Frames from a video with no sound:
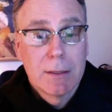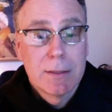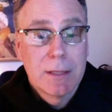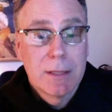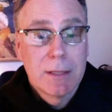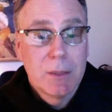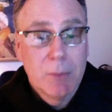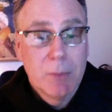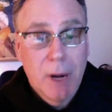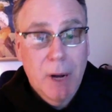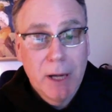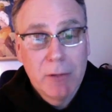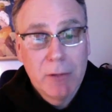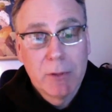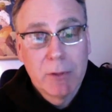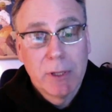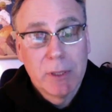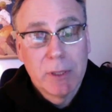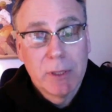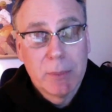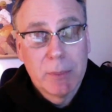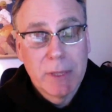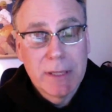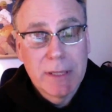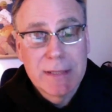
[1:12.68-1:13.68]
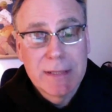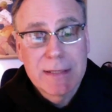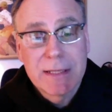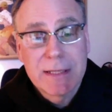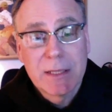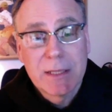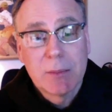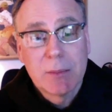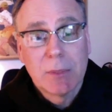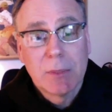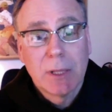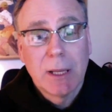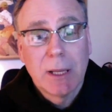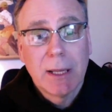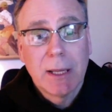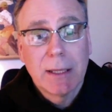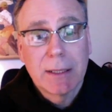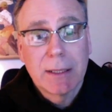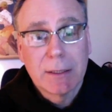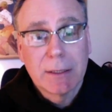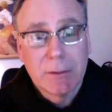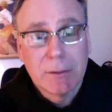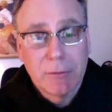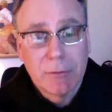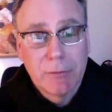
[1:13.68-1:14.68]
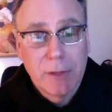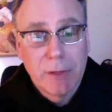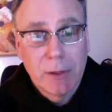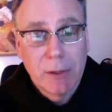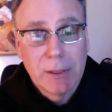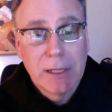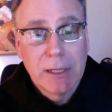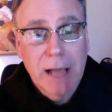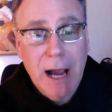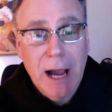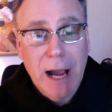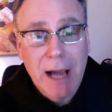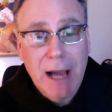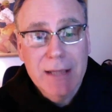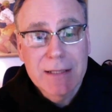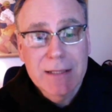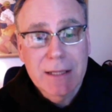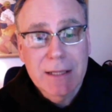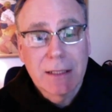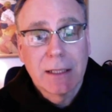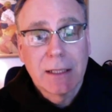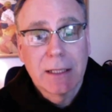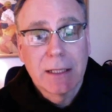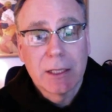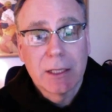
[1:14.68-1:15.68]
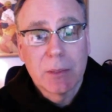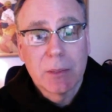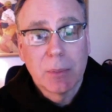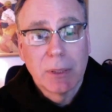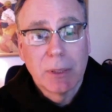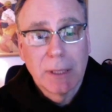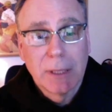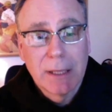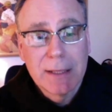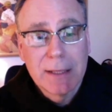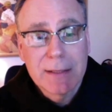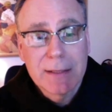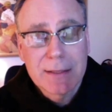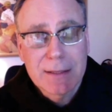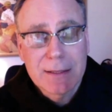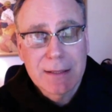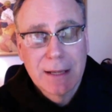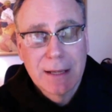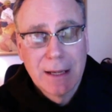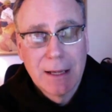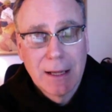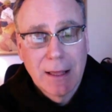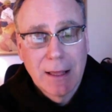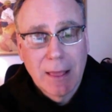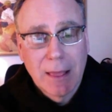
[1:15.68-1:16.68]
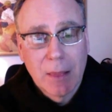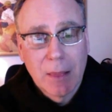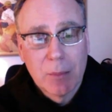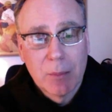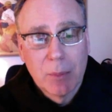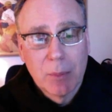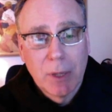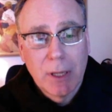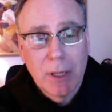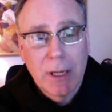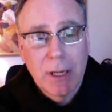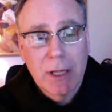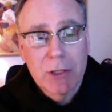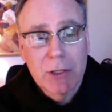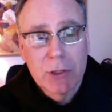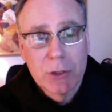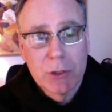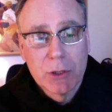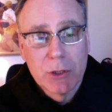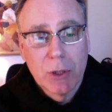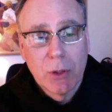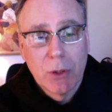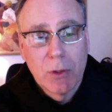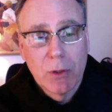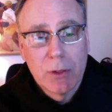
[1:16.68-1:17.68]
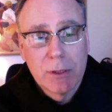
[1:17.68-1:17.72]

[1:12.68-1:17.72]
St. Meinrad may seem like a fairly isolated place, but as you know,